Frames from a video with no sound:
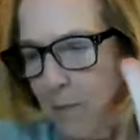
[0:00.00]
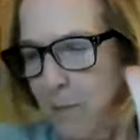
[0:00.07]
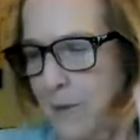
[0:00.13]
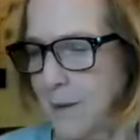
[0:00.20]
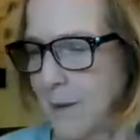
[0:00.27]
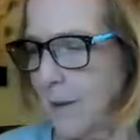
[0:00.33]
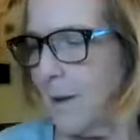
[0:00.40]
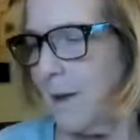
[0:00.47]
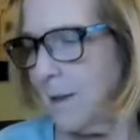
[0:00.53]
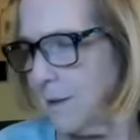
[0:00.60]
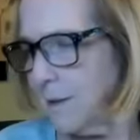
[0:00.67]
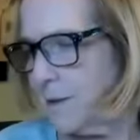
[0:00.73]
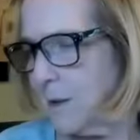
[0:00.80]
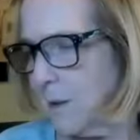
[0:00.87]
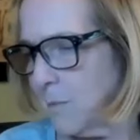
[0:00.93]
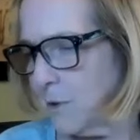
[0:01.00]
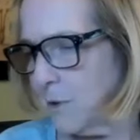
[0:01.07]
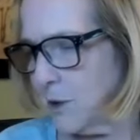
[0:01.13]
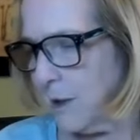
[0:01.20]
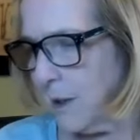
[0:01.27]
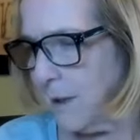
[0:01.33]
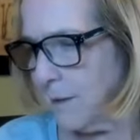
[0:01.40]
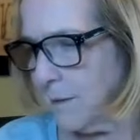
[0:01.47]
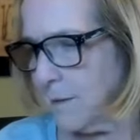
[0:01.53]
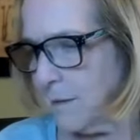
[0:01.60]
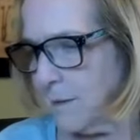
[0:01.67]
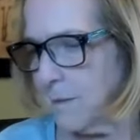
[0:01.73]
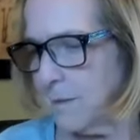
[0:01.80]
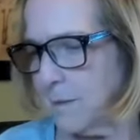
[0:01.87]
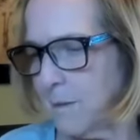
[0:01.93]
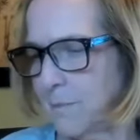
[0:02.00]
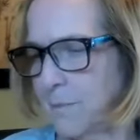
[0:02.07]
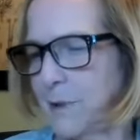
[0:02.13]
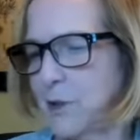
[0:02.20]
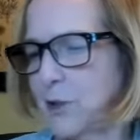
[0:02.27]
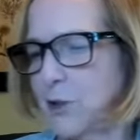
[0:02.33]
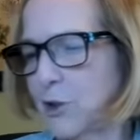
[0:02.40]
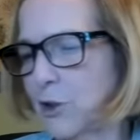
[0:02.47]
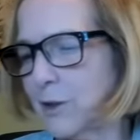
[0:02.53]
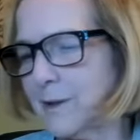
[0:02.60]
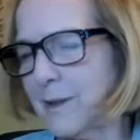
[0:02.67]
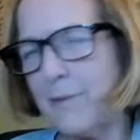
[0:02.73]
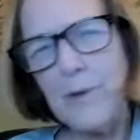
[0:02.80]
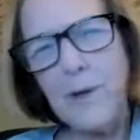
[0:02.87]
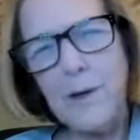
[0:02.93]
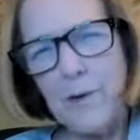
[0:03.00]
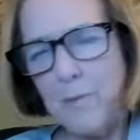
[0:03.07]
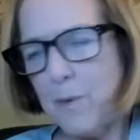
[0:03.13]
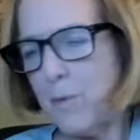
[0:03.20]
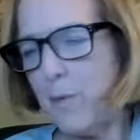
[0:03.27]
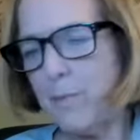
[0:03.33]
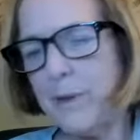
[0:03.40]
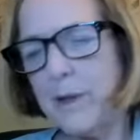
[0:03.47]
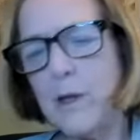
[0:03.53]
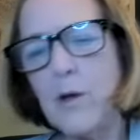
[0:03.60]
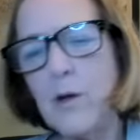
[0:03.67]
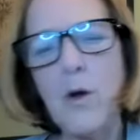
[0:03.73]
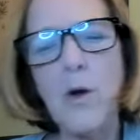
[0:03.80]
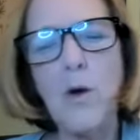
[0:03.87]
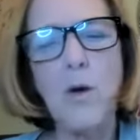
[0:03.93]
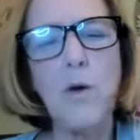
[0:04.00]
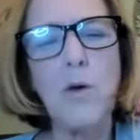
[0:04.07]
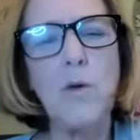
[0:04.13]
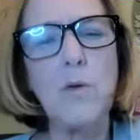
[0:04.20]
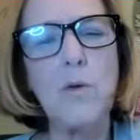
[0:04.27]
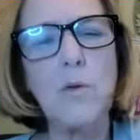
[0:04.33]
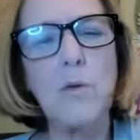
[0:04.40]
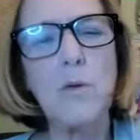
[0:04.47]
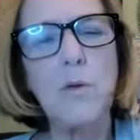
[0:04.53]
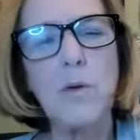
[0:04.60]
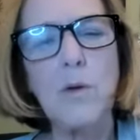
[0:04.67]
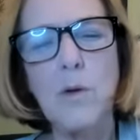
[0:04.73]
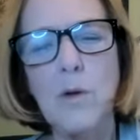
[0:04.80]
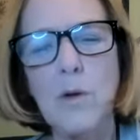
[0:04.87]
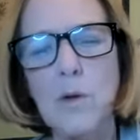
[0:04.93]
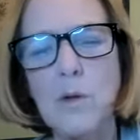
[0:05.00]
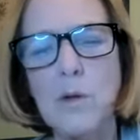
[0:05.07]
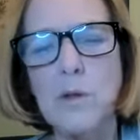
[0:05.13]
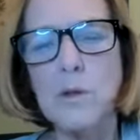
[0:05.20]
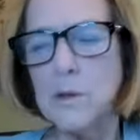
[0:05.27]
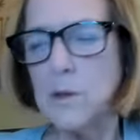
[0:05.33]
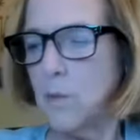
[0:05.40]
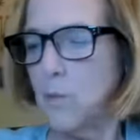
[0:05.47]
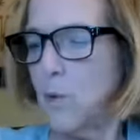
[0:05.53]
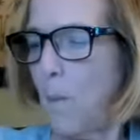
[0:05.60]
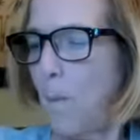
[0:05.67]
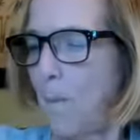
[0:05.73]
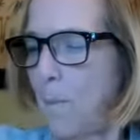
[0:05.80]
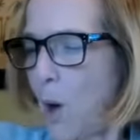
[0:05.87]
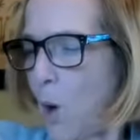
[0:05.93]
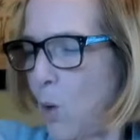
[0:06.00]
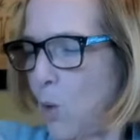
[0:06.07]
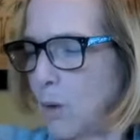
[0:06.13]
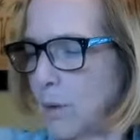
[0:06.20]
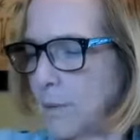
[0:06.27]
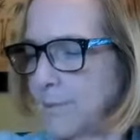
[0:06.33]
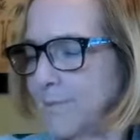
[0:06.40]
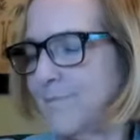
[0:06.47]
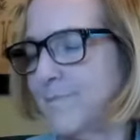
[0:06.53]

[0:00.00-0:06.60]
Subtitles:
But yeah, I double checked to be sure because I thought I remember it being all. So we'll poke.